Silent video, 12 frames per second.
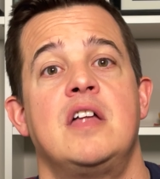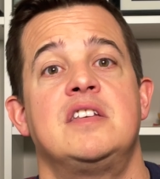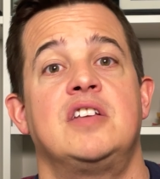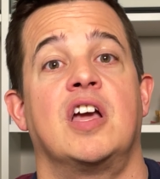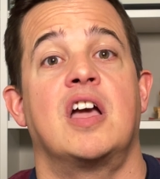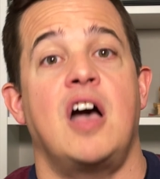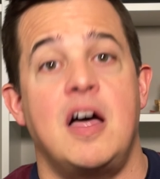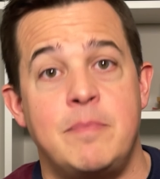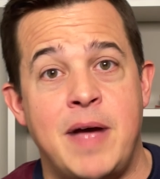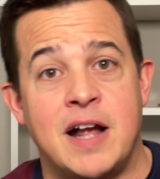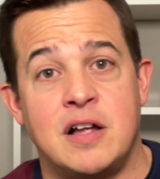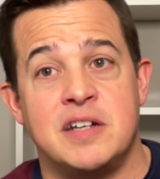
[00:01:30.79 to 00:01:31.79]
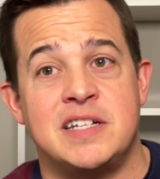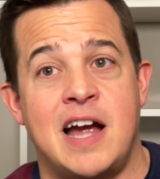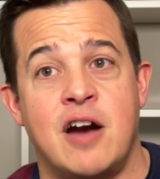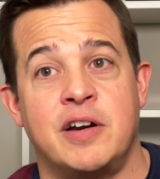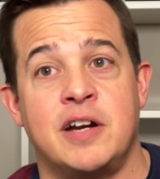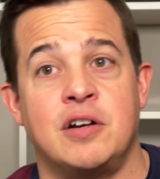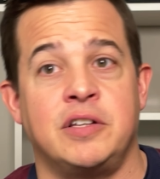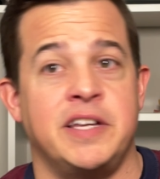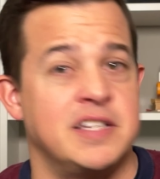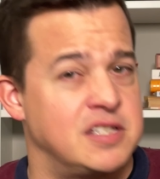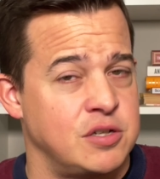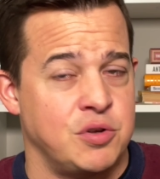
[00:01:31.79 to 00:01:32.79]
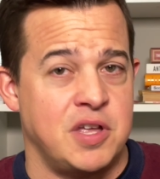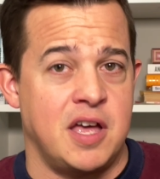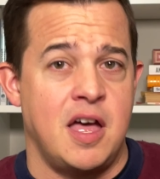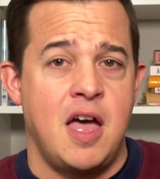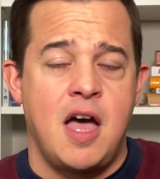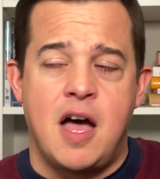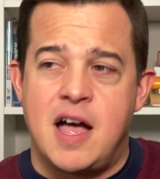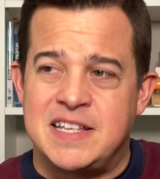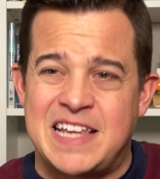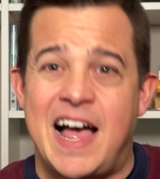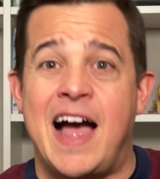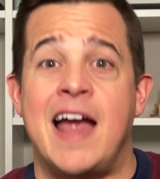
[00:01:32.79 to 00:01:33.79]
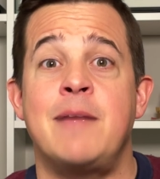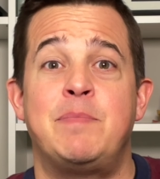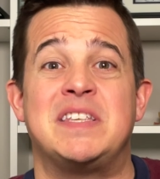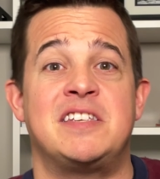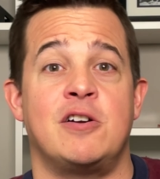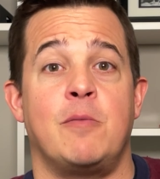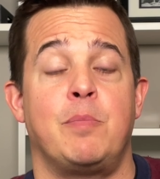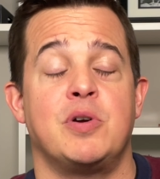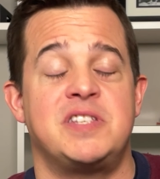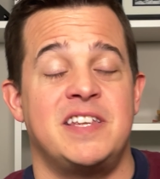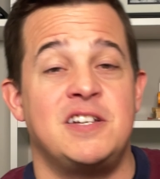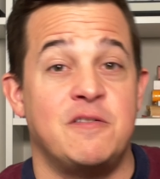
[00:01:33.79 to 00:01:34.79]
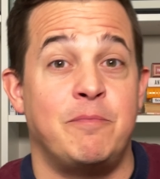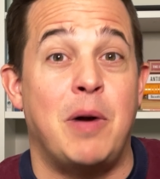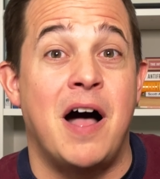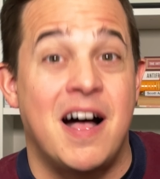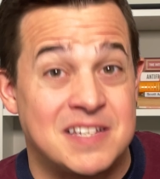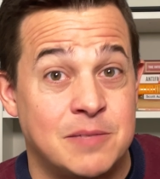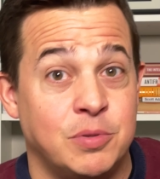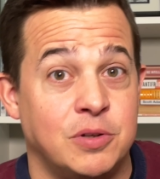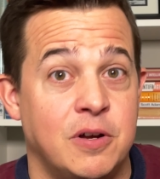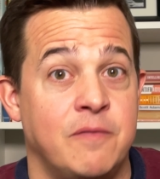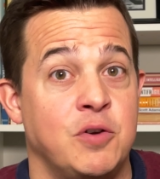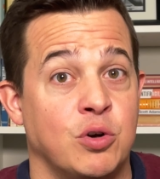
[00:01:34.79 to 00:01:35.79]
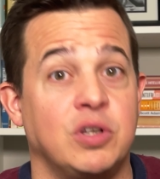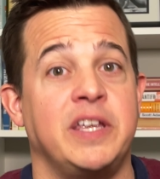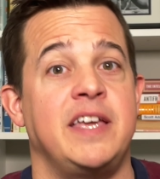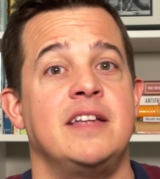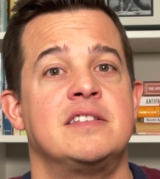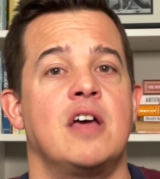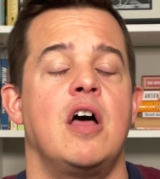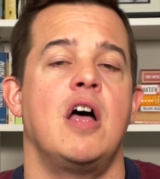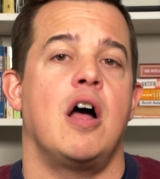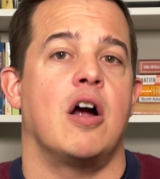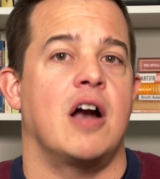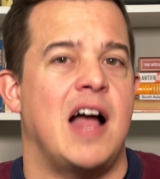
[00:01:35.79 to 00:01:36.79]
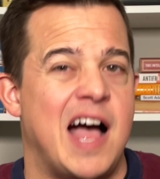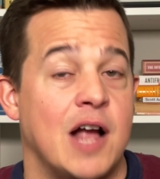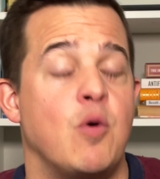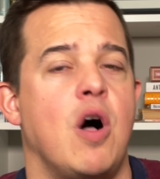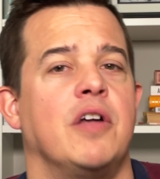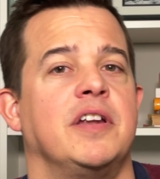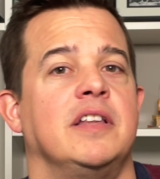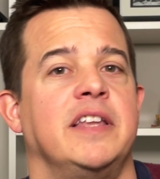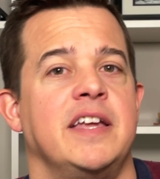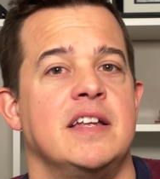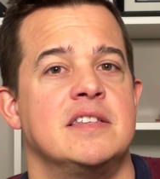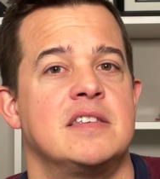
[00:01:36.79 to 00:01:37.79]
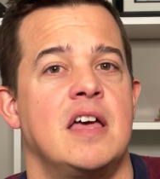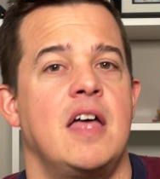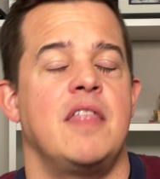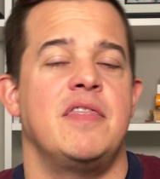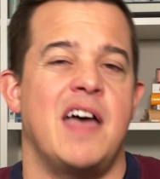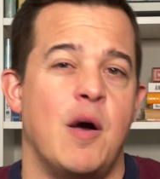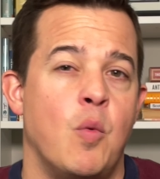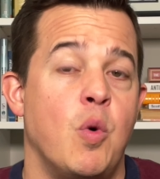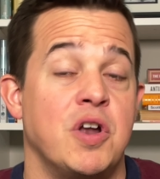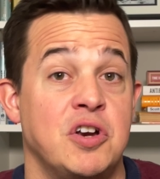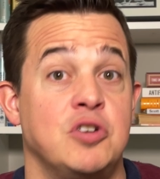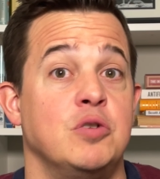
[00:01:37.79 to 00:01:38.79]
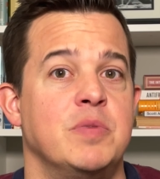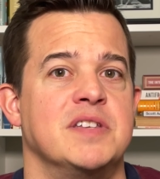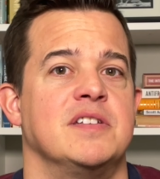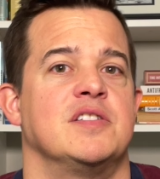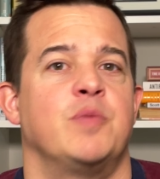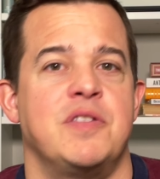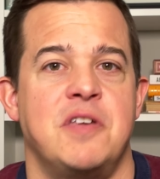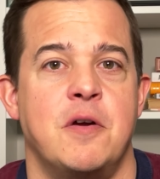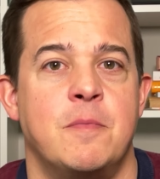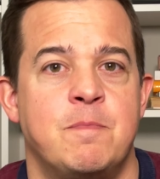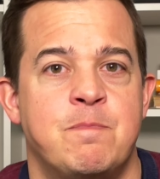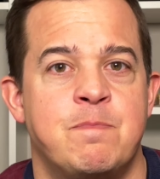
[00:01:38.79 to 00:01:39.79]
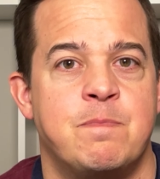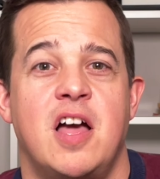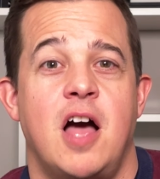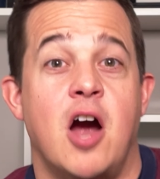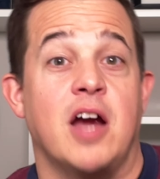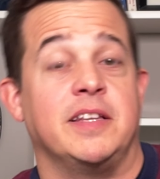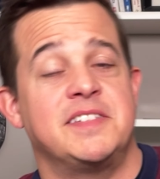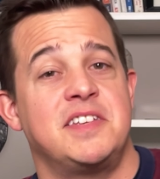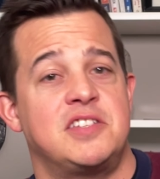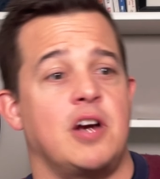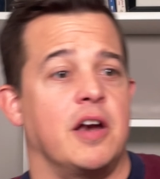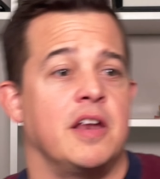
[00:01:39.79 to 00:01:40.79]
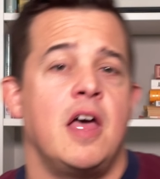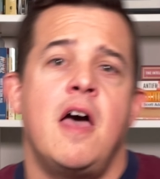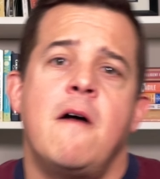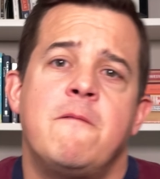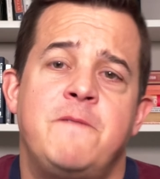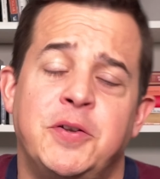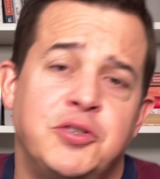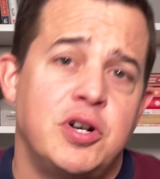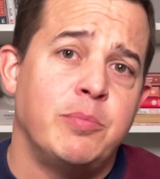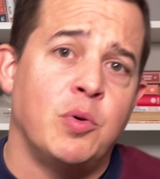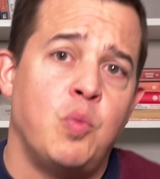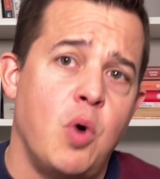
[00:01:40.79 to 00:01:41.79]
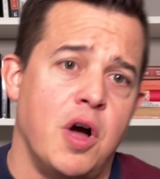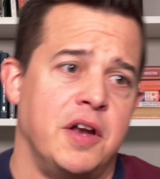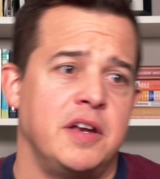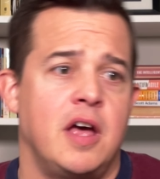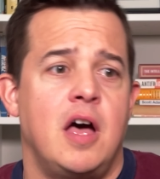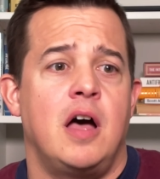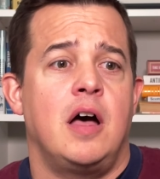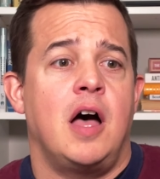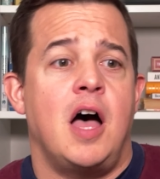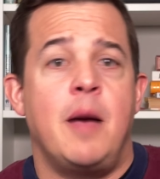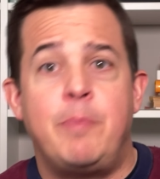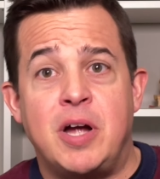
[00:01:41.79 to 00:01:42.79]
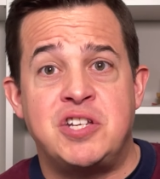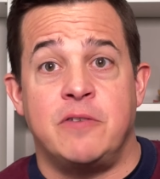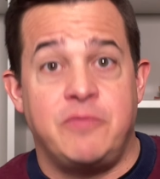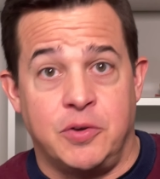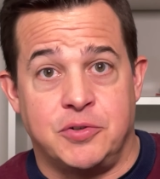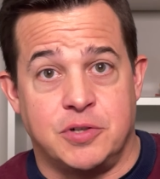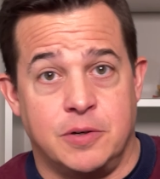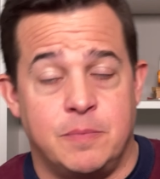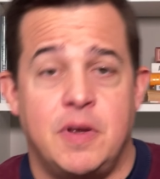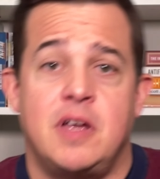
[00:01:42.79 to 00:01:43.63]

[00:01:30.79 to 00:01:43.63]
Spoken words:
to cut back on tire kicker leads so that as high percentage of possible of your leads are high quality leads that want to do business with you. All right, let's get started. Filter number 1, a budget filter.